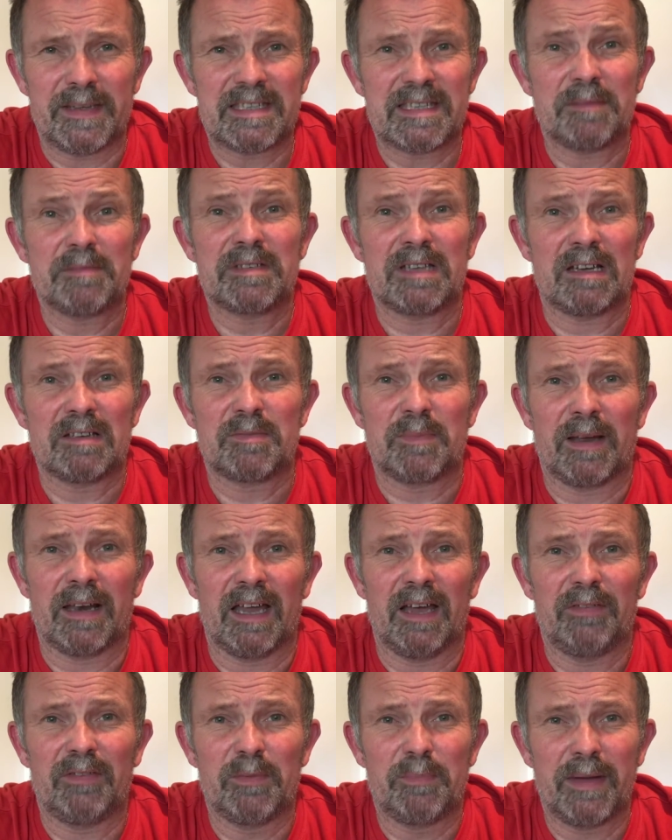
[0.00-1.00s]
Sometimes my
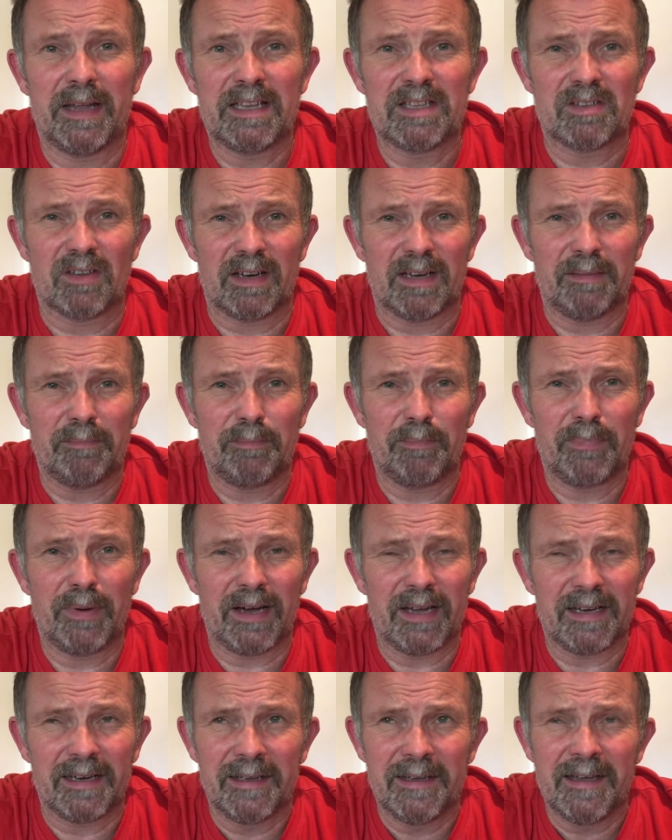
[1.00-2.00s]
life depends on it,
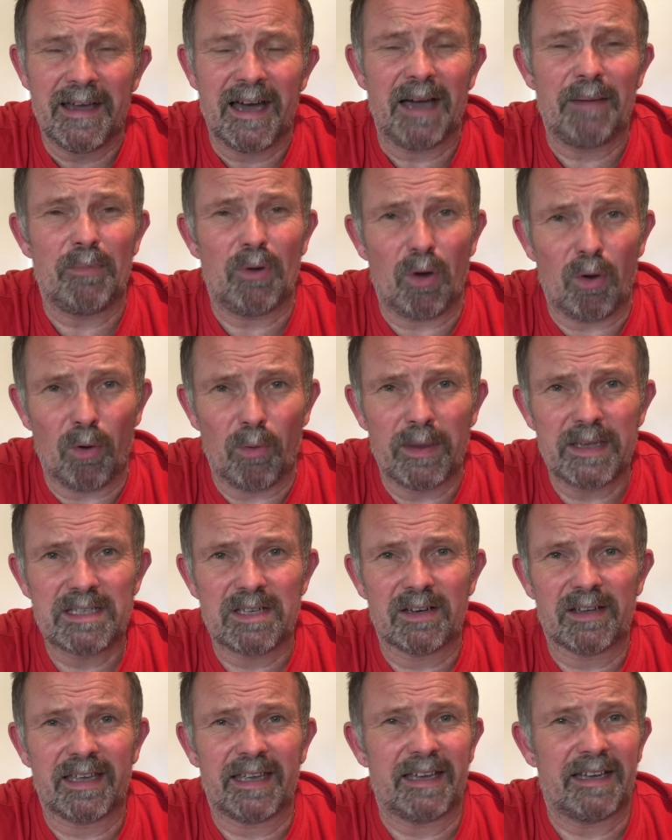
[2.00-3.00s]
but I'm always
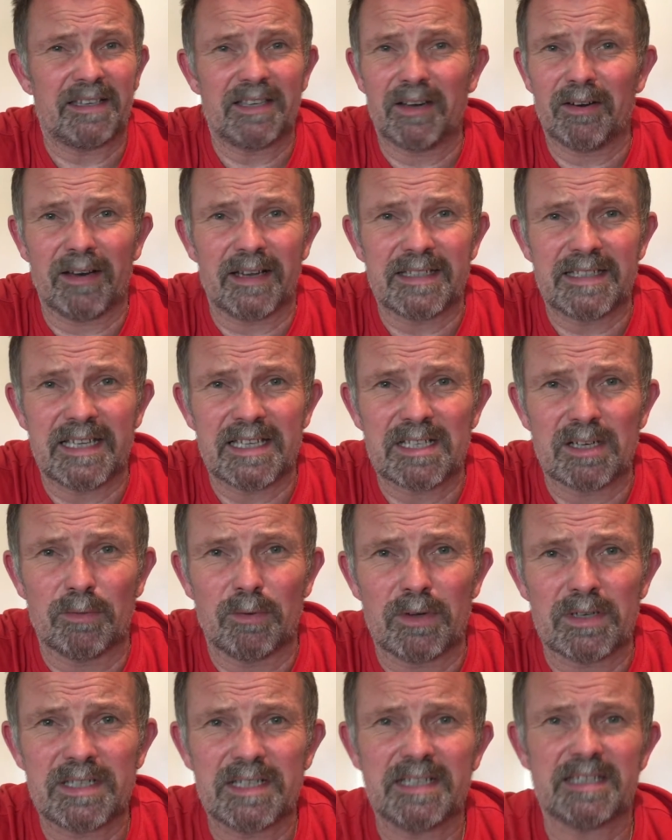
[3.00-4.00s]
looking. I don't like digital
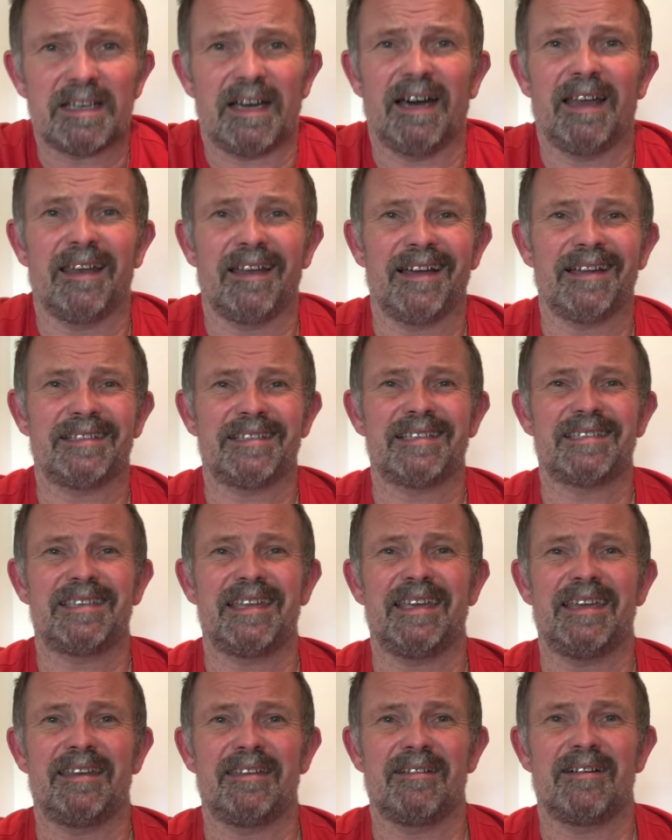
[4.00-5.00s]
watches. I like to
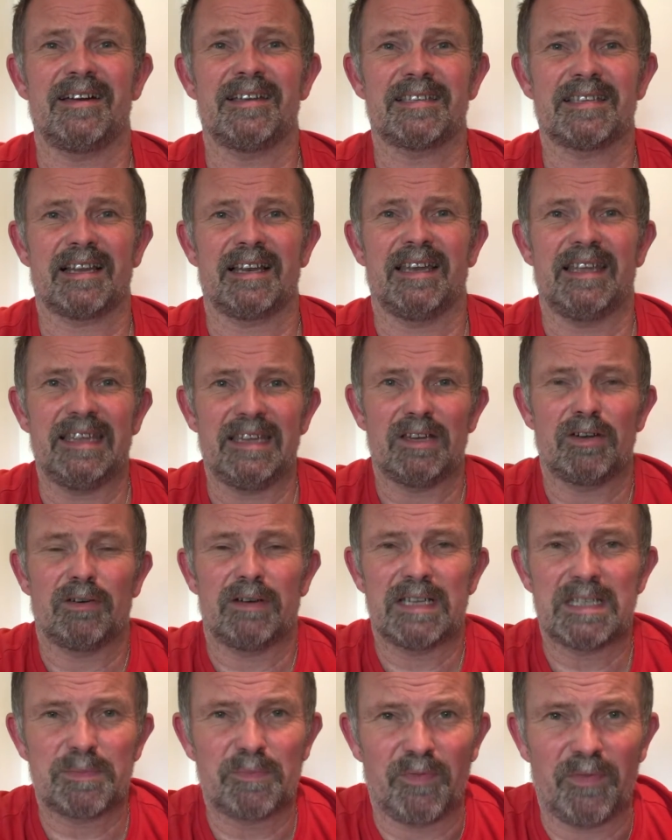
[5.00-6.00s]
see a nice, clean,
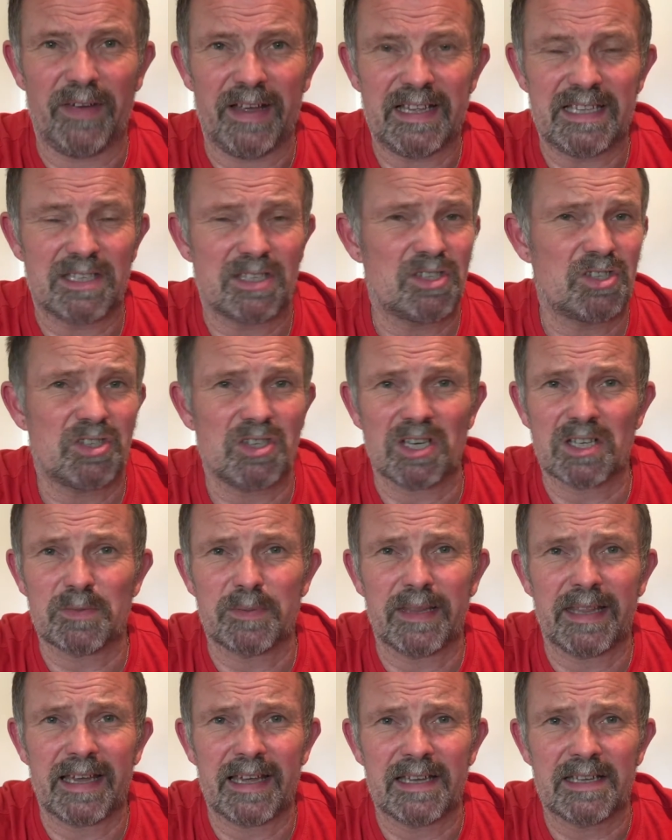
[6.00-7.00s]
crisp face just
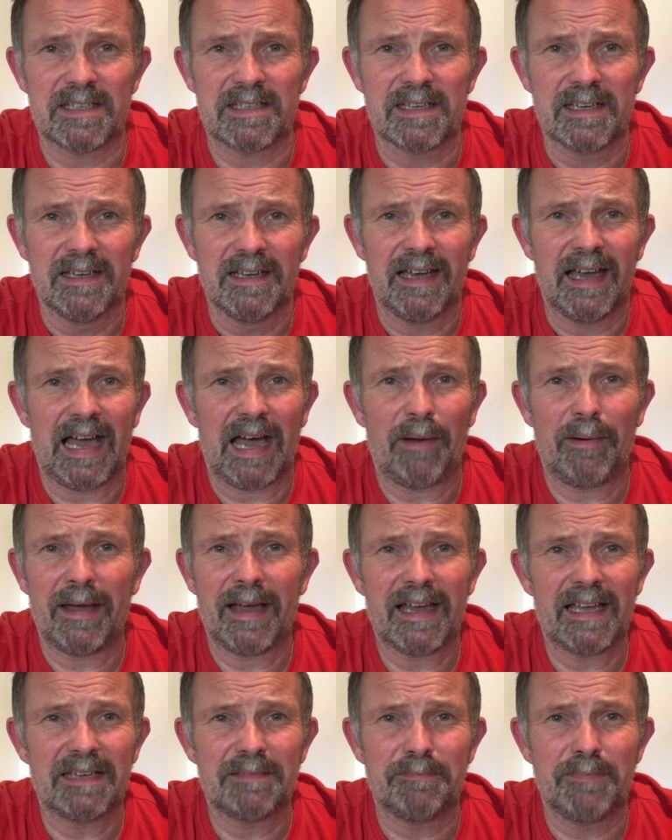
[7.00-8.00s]
with hands. Hour
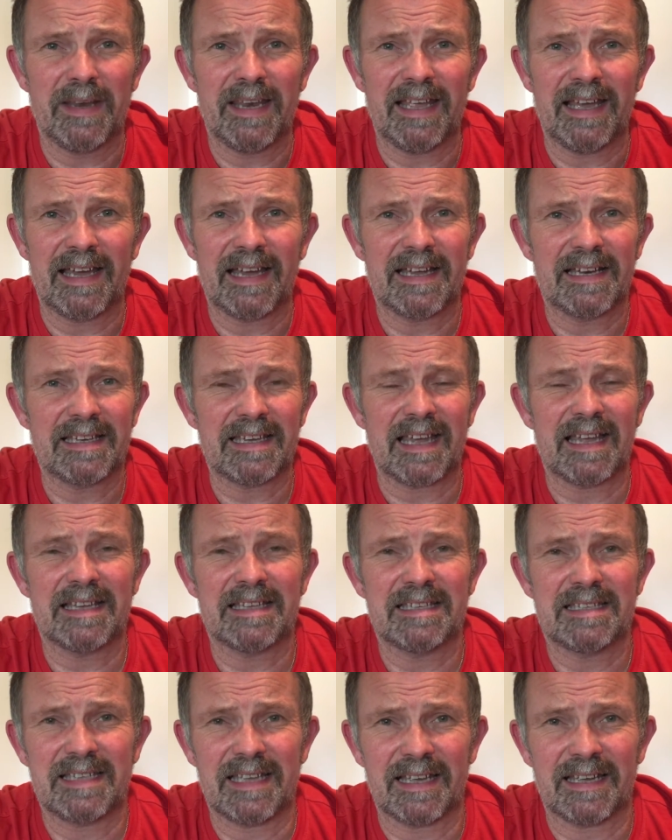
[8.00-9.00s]
hand, minute hand,
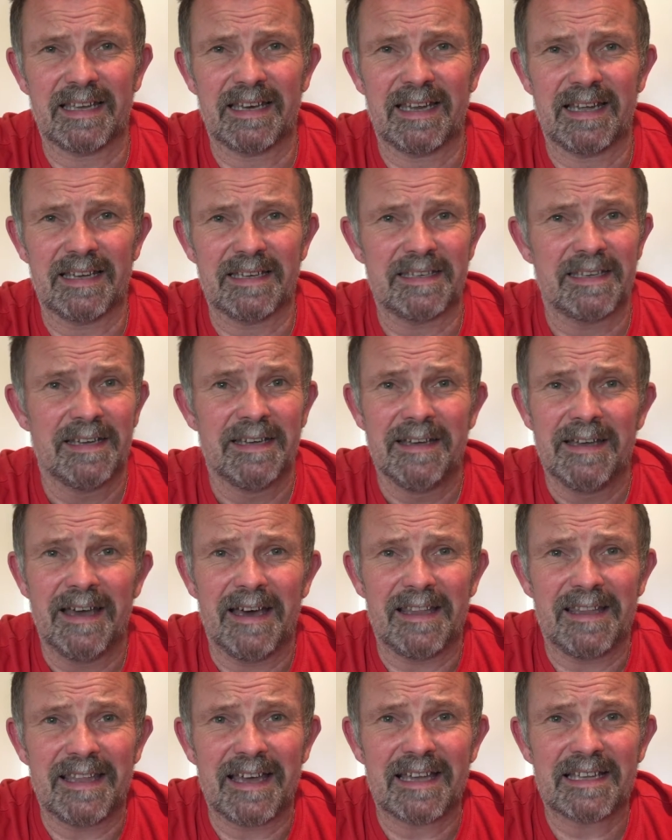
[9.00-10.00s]
and second hand,
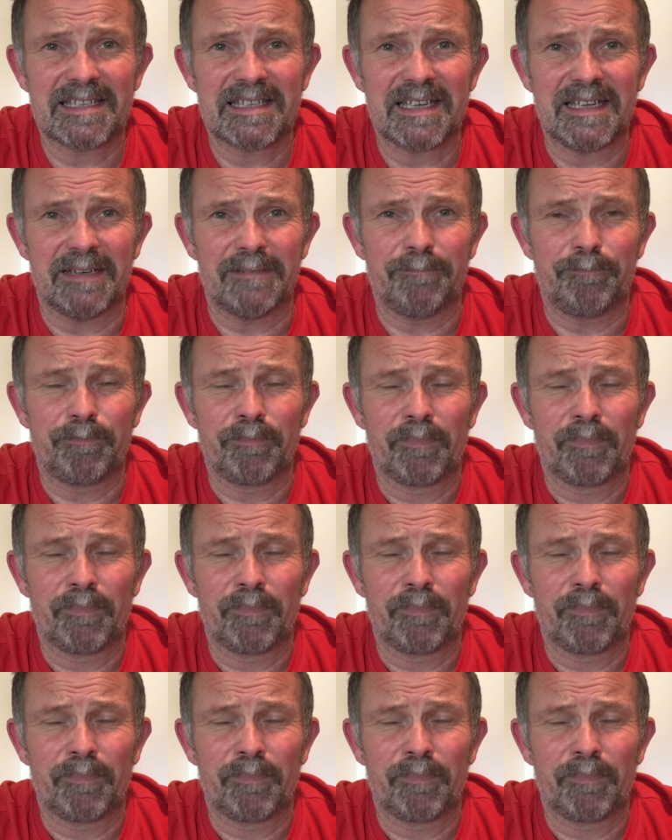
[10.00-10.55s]
and that's it.